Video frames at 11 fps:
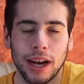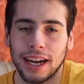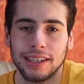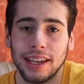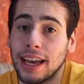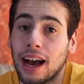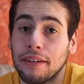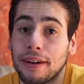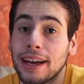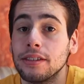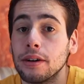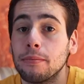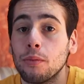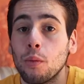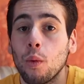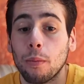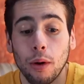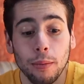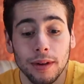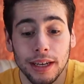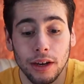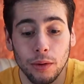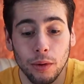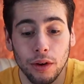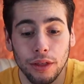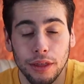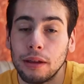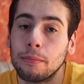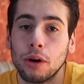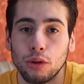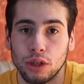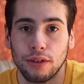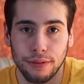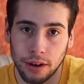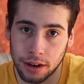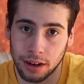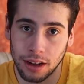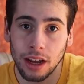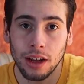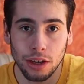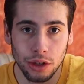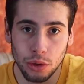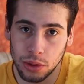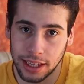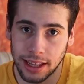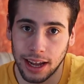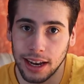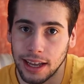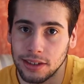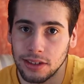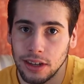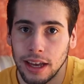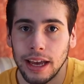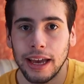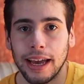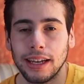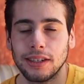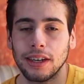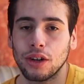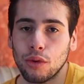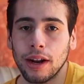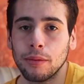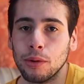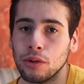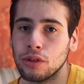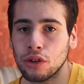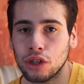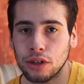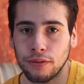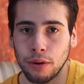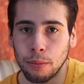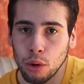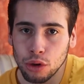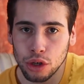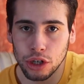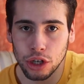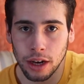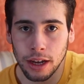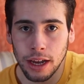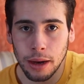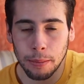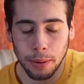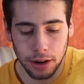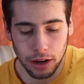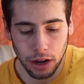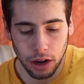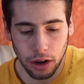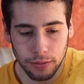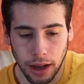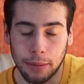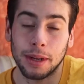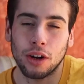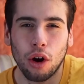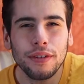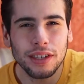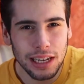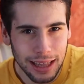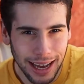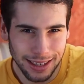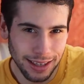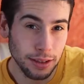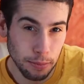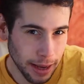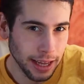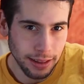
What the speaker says: what can I say? I've had probably the most fun using that lens. It's incredible, not just for portraiture, but I mean, obviously that's